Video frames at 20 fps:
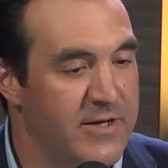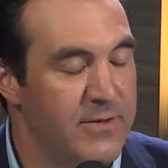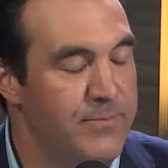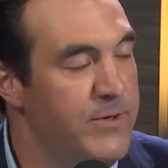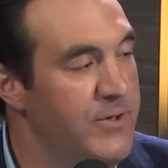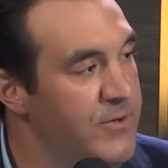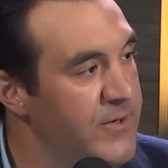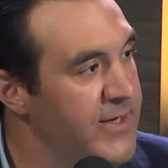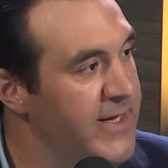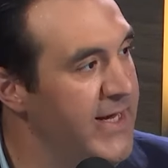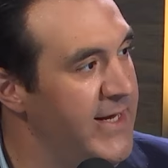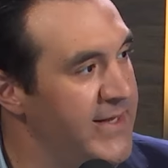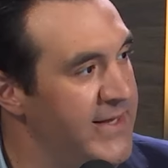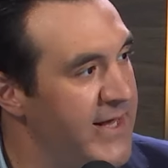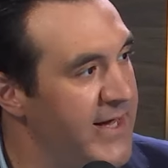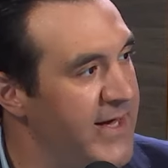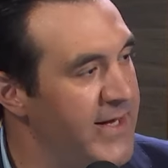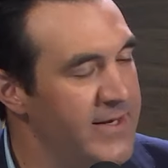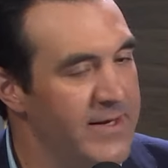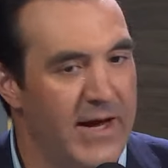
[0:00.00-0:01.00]
communicate
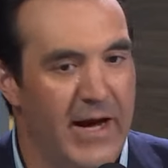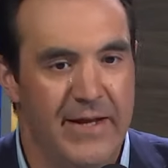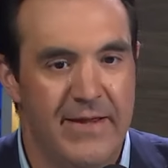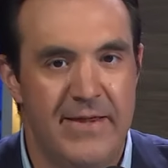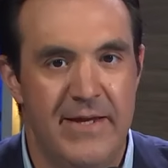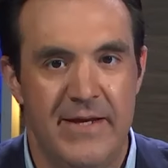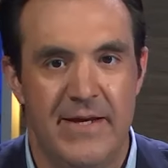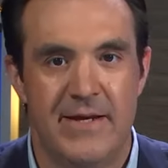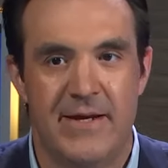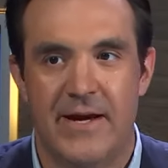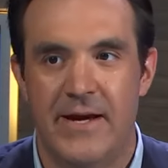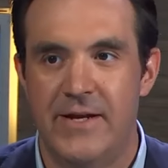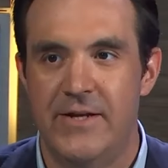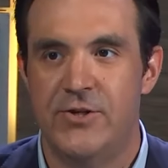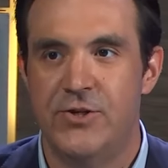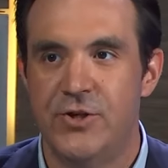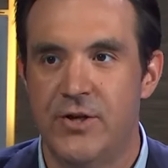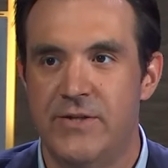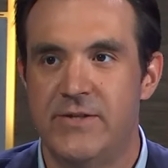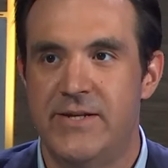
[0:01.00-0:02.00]
that, I think it kind of
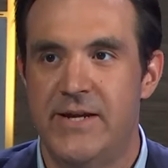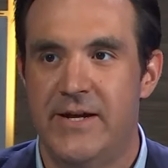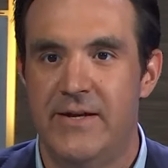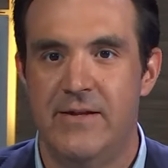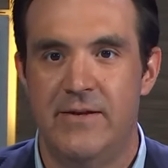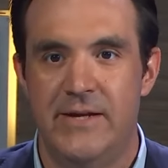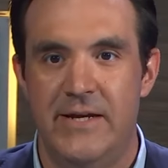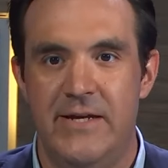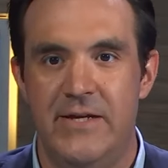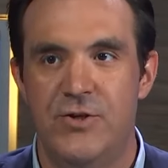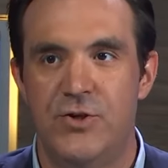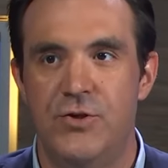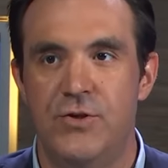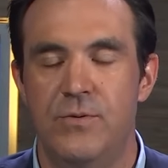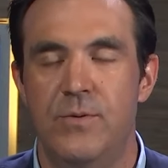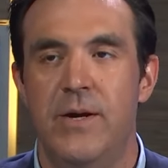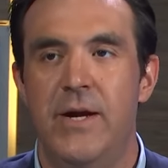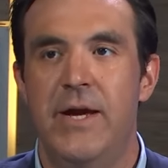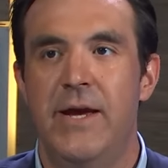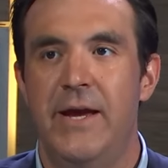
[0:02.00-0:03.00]
shuts down the
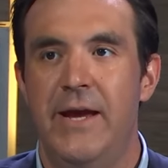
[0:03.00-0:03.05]
issue